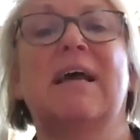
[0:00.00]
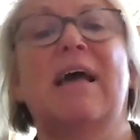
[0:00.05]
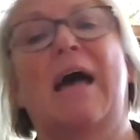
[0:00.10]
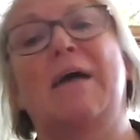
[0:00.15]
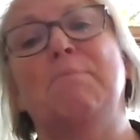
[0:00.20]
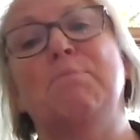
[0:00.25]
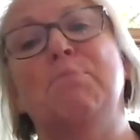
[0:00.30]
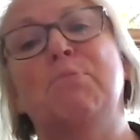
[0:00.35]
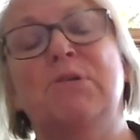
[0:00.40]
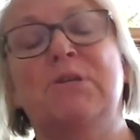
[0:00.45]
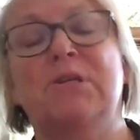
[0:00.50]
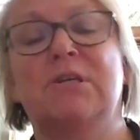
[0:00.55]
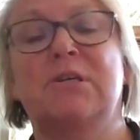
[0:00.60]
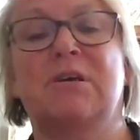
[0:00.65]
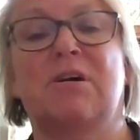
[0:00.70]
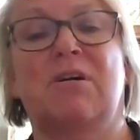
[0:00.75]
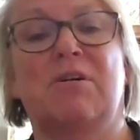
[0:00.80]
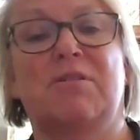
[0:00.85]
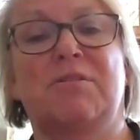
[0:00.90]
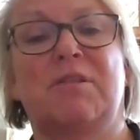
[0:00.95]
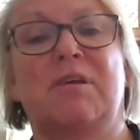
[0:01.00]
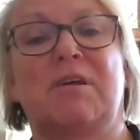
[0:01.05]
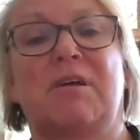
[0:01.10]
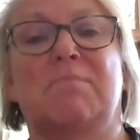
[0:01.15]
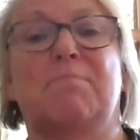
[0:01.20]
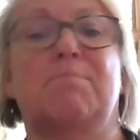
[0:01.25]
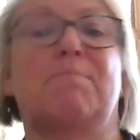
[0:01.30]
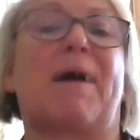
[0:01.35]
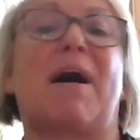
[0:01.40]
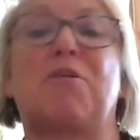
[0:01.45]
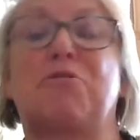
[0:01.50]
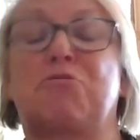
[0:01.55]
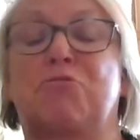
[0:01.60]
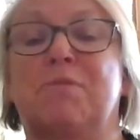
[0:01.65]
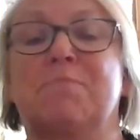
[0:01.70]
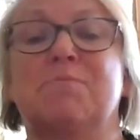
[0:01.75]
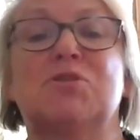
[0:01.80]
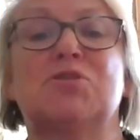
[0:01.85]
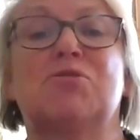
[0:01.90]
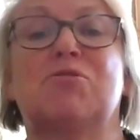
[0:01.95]
and put it on the
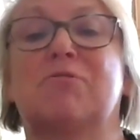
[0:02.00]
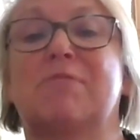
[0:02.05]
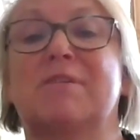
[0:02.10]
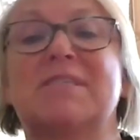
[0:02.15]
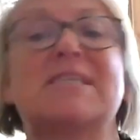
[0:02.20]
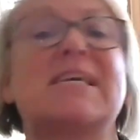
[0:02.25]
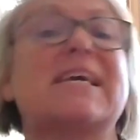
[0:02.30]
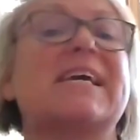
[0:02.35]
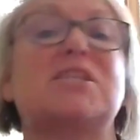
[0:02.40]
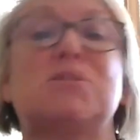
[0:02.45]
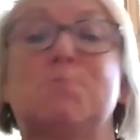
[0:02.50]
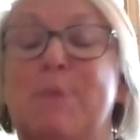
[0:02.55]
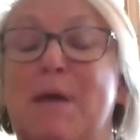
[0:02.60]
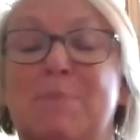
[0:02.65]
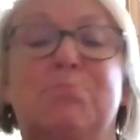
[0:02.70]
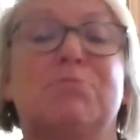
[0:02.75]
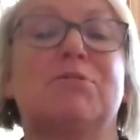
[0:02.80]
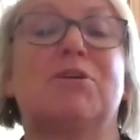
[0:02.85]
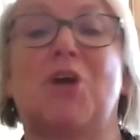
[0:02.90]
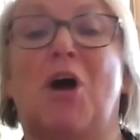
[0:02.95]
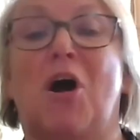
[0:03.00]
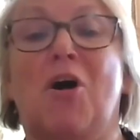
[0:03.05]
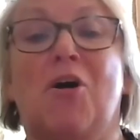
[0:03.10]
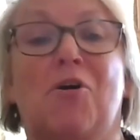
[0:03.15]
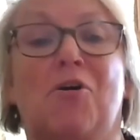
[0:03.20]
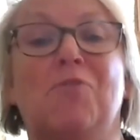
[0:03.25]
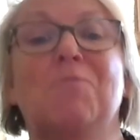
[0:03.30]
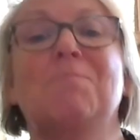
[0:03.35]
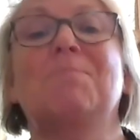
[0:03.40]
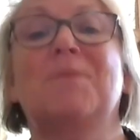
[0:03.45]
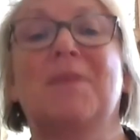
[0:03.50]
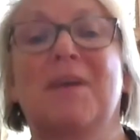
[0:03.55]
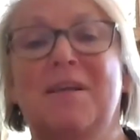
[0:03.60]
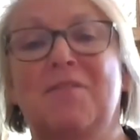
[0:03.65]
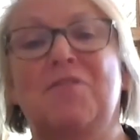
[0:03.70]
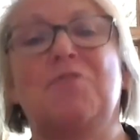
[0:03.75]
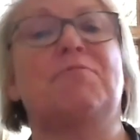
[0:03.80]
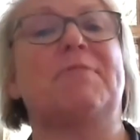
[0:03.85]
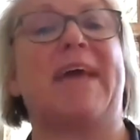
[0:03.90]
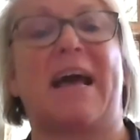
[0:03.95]
bathroom door and teach people at home
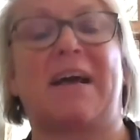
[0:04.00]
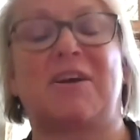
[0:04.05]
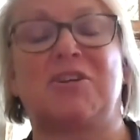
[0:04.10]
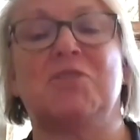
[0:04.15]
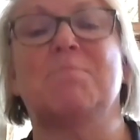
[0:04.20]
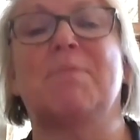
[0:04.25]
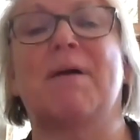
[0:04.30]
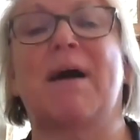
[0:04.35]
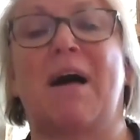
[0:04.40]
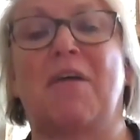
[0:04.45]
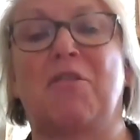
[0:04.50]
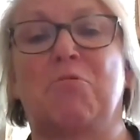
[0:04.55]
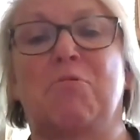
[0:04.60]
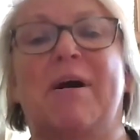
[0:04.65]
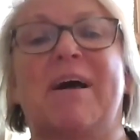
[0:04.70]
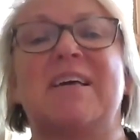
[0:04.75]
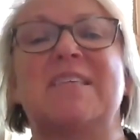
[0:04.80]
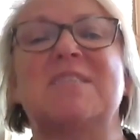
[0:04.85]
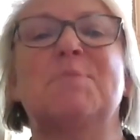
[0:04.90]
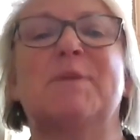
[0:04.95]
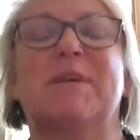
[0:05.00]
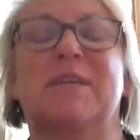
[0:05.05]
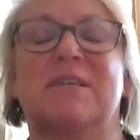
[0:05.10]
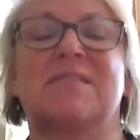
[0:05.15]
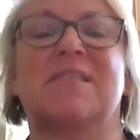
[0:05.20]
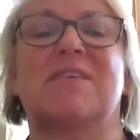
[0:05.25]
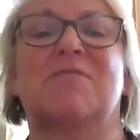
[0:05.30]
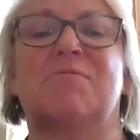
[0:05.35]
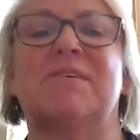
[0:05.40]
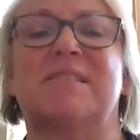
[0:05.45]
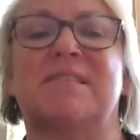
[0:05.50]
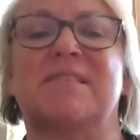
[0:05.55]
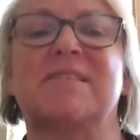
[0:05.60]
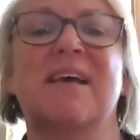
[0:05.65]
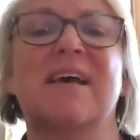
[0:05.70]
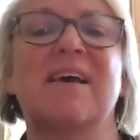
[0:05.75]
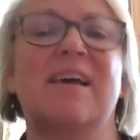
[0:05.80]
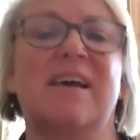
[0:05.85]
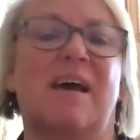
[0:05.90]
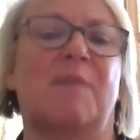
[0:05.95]
the reaction pathways, because there is
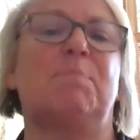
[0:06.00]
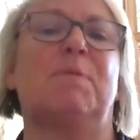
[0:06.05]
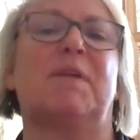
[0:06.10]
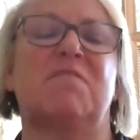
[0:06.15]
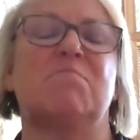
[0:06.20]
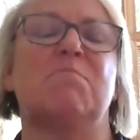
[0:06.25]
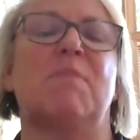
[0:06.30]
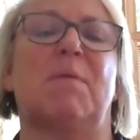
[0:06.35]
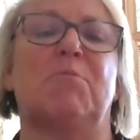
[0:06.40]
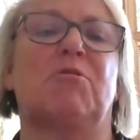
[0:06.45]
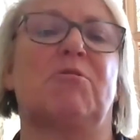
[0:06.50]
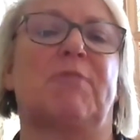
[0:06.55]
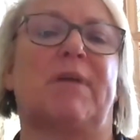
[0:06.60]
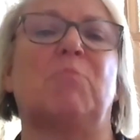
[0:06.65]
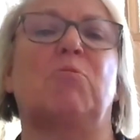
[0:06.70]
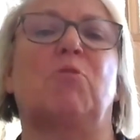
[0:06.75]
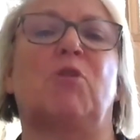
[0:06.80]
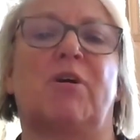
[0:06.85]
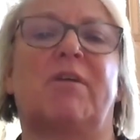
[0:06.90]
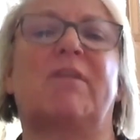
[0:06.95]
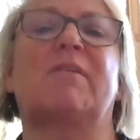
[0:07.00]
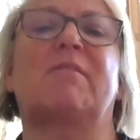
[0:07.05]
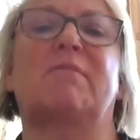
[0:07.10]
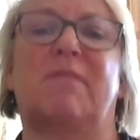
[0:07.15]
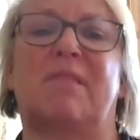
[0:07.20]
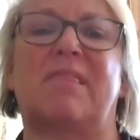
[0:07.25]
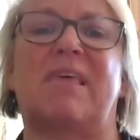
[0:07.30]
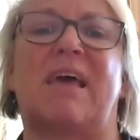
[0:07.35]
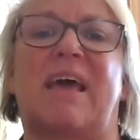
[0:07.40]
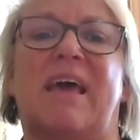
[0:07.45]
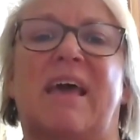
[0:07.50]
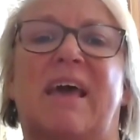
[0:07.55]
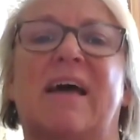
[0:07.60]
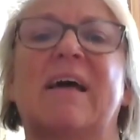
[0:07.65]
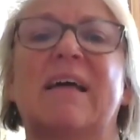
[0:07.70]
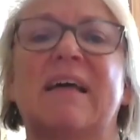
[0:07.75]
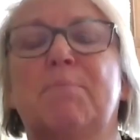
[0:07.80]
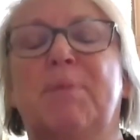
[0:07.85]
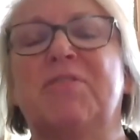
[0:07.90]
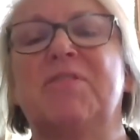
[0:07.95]
a bit of memory work
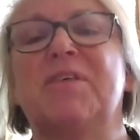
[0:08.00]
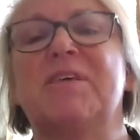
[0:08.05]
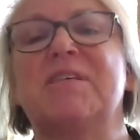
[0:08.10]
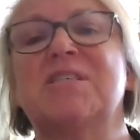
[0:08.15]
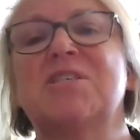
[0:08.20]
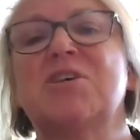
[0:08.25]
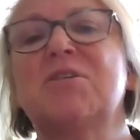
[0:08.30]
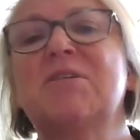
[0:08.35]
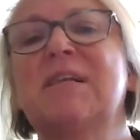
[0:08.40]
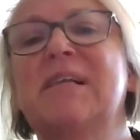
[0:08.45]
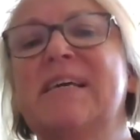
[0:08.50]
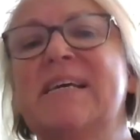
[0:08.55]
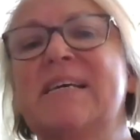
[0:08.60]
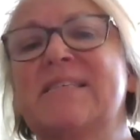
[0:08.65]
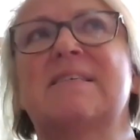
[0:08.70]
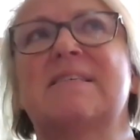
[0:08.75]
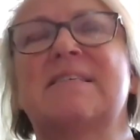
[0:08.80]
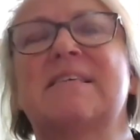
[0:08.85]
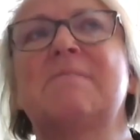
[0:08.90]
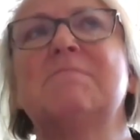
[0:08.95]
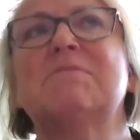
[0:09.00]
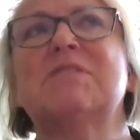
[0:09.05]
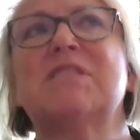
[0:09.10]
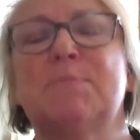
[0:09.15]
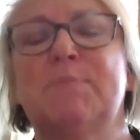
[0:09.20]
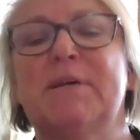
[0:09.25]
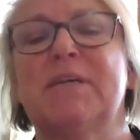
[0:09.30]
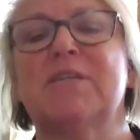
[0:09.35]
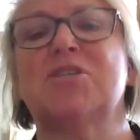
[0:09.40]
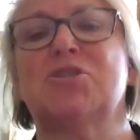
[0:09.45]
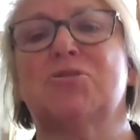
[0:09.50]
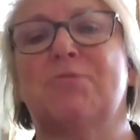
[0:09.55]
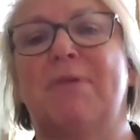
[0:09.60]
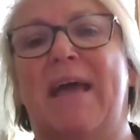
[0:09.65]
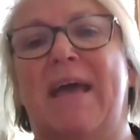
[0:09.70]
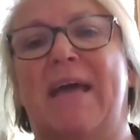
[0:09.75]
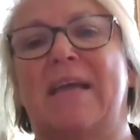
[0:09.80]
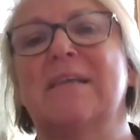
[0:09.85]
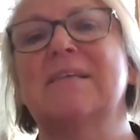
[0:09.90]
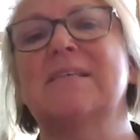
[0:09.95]
there. But there certainly seems to be a
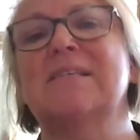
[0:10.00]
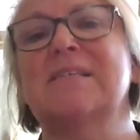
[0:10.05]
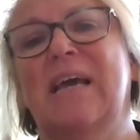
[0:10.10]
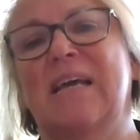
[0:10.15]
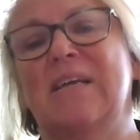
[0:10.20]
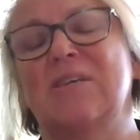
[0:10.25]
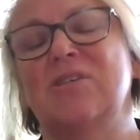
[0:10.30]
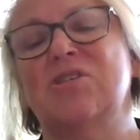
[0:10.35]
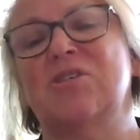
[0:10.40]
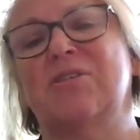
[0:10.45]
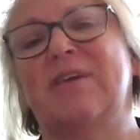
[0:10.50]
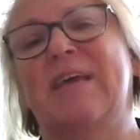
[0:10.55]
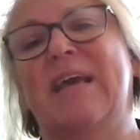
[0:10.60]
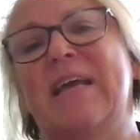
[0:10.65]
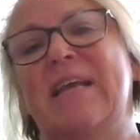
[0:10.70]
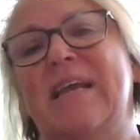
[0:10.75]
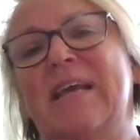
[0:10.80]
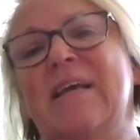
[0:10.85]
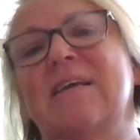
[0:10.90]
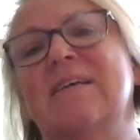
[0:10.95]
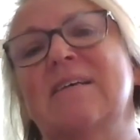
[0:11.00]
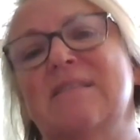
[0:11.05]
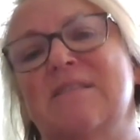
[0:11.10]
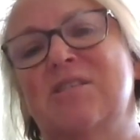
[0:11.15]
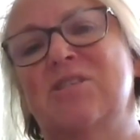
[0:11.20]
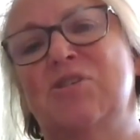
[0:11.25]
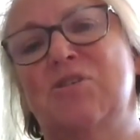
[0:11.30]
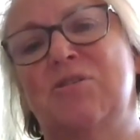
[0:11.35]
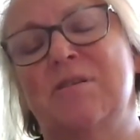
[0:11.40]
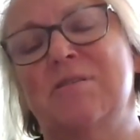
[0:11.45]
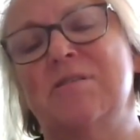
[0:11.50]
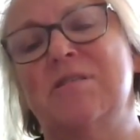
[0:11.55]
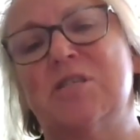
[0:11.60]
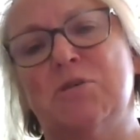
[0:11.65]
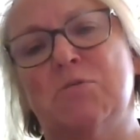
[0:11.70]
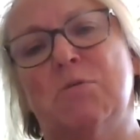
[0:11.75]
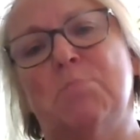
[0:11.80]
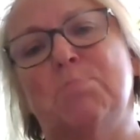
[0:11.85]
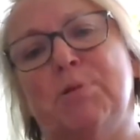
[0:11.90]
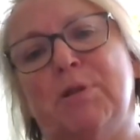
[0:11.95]
trend into getting students
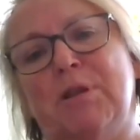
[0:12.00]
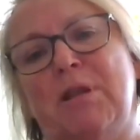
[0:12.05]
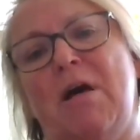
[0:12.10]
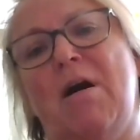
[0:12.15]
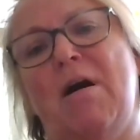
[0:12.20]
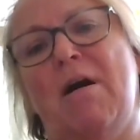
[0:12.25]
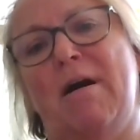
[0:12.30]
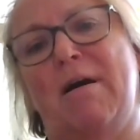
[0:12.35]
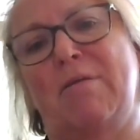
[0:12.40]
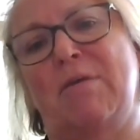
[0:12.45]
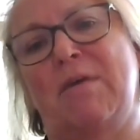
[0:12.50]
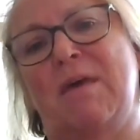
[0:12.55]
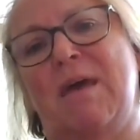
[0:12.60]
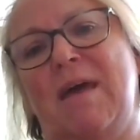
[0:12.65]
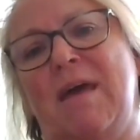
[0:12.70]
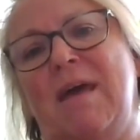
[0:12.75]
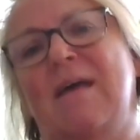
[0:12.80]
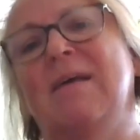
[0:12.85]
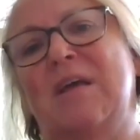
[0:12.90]
to apply their